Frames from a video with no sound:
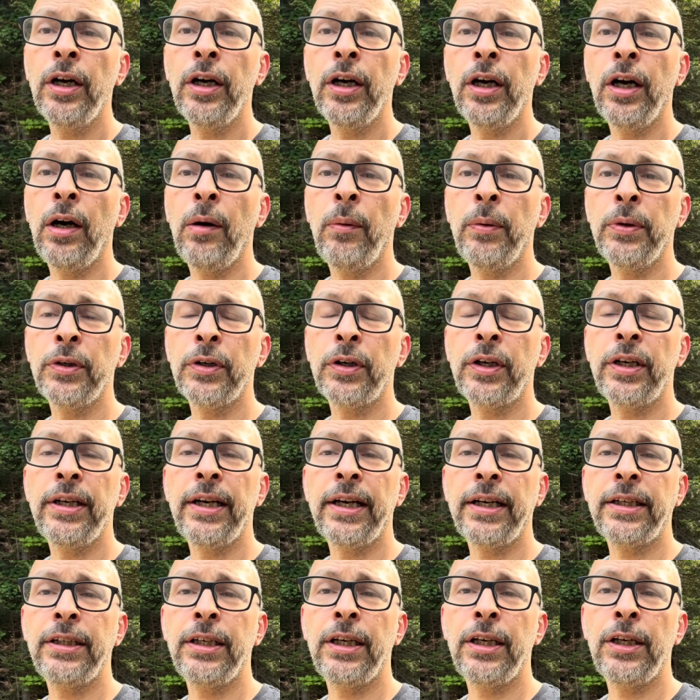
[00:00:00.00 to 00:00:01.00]
When you're
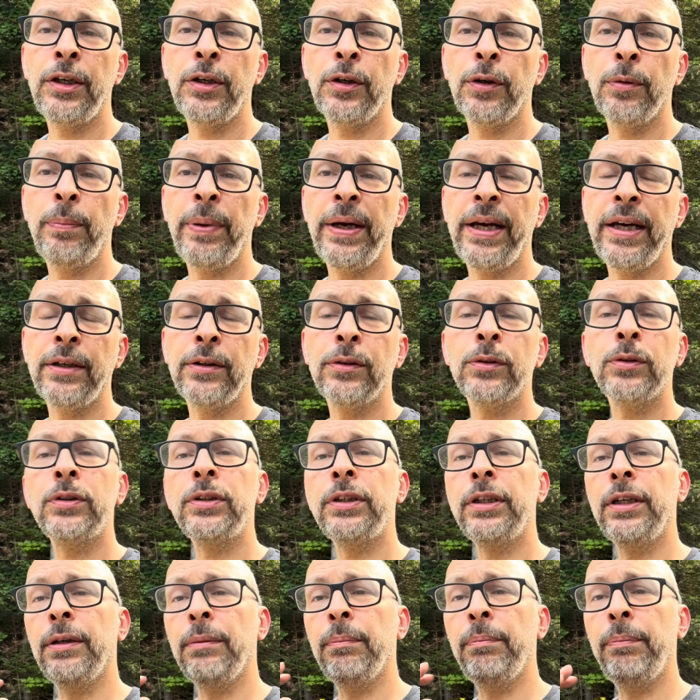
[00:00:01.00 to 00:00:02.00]
connecting your panels
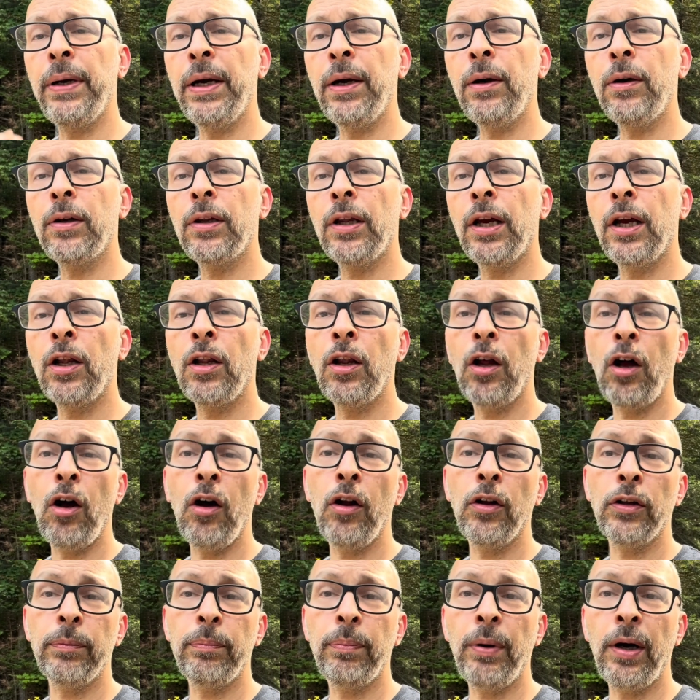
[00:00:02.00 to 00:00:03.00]
in parallel,
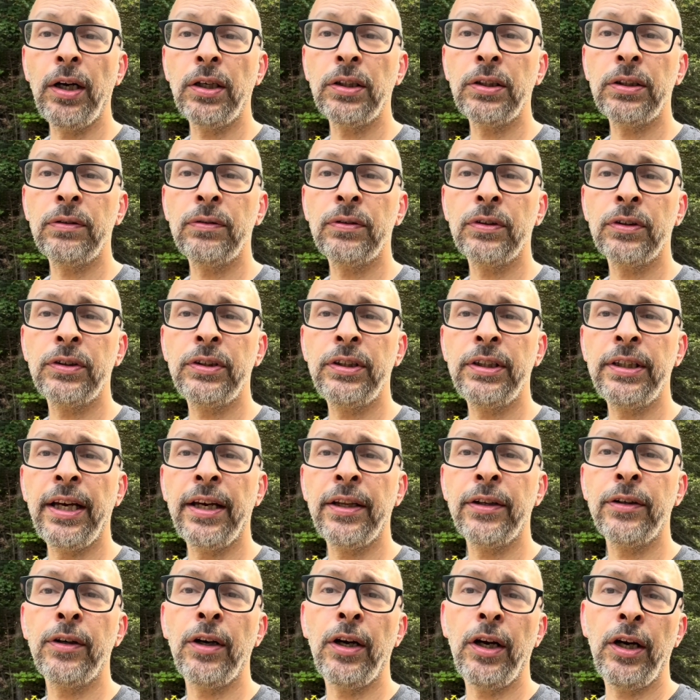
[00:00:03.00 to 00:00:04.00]
all the positives are
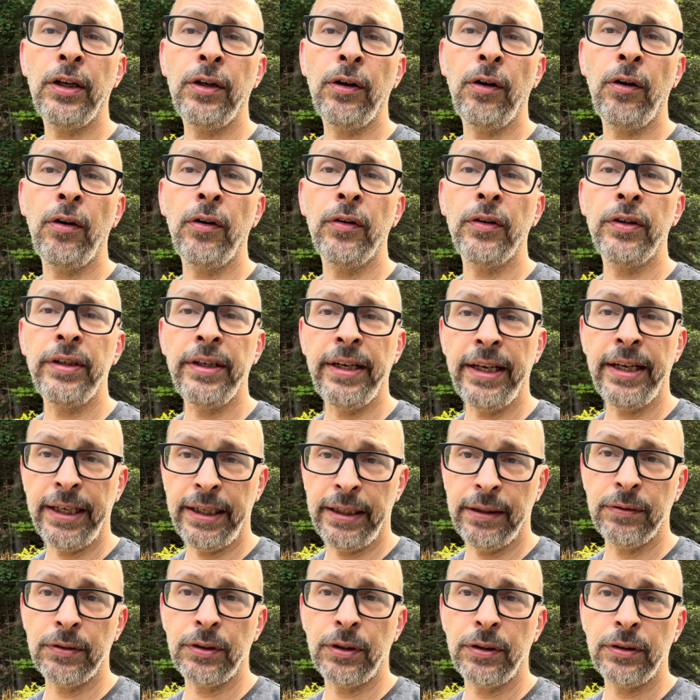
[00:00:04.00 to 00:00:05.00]
together and all the
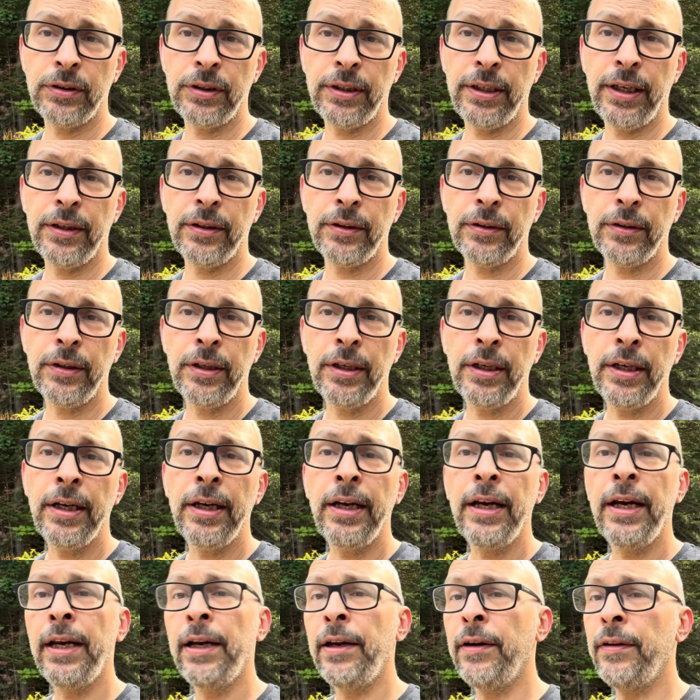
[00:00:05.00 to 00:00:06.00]
negatives are together.
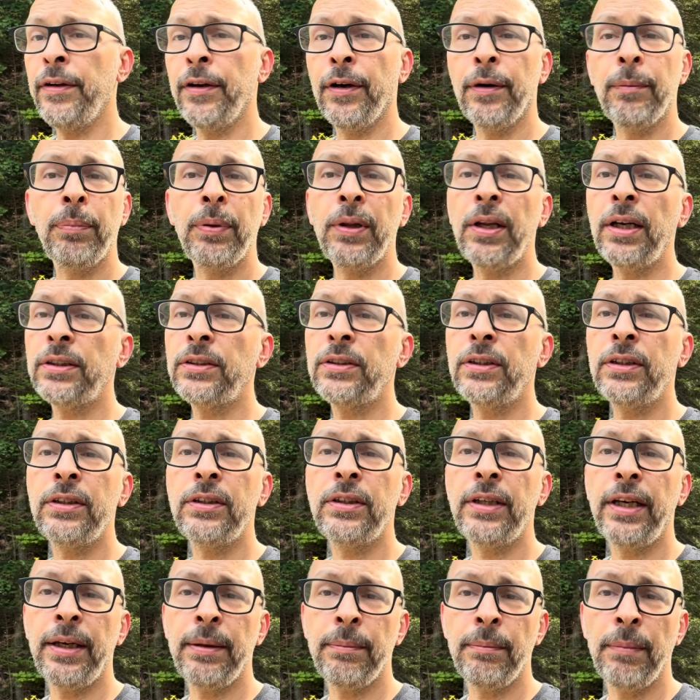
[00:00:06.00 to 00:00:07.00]
Now, there are pluses
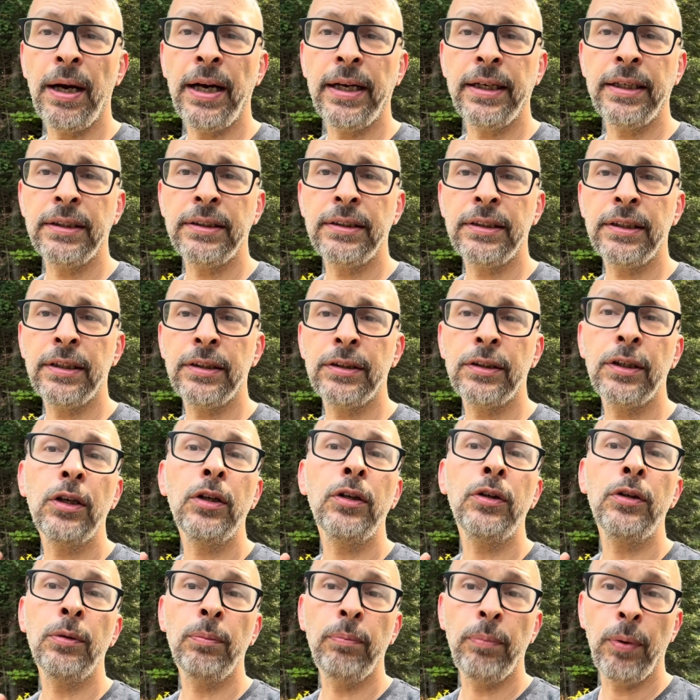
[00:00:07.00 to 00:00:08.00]
and minuses
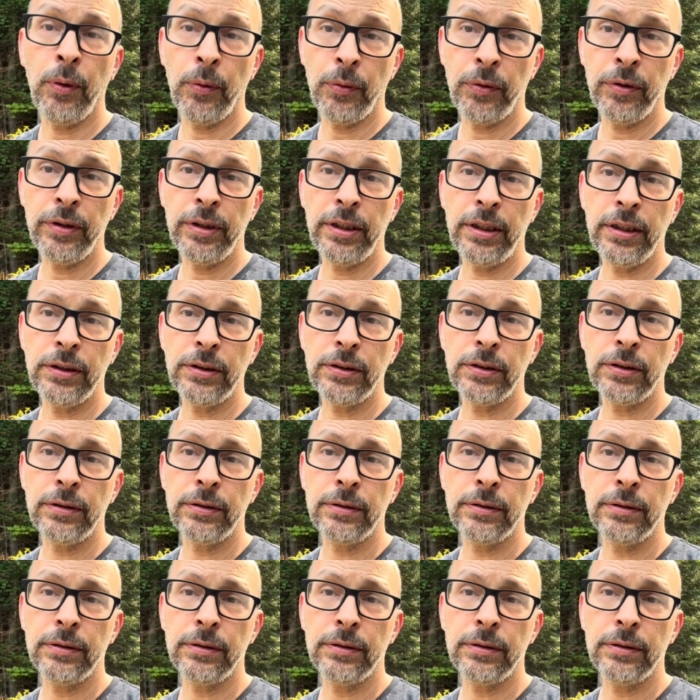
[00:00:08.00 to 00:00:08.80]
to both of these.